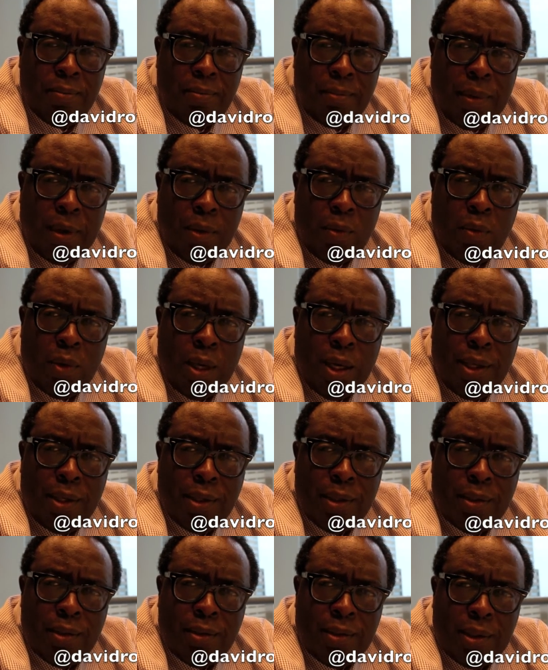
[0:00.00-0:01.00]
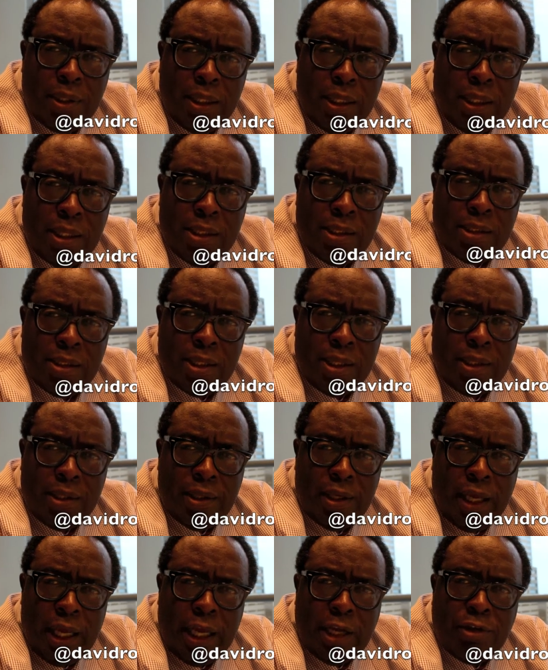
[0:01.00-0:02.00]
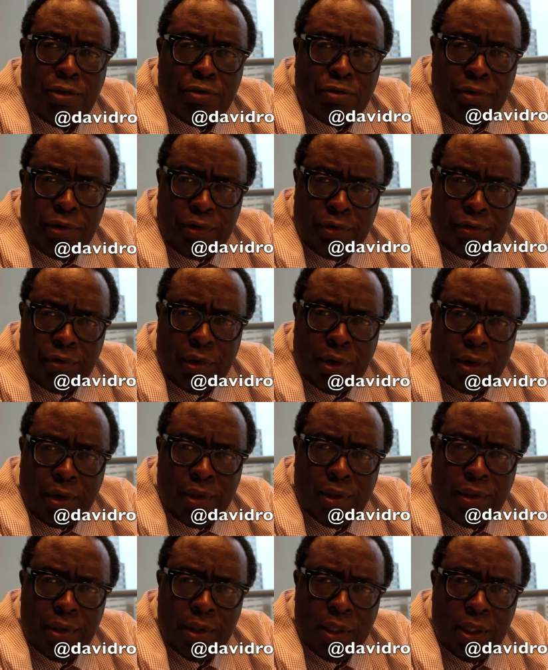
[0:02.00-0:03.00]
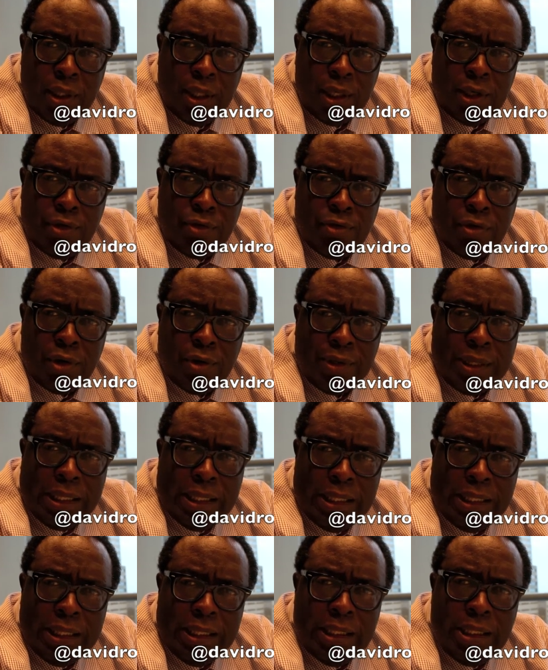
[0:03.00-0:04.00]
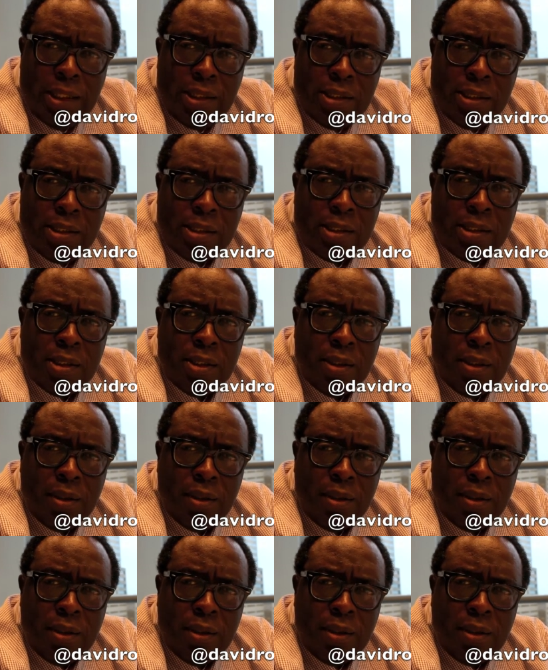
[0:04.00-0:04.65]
marijuana is an entry drug, a drug that leads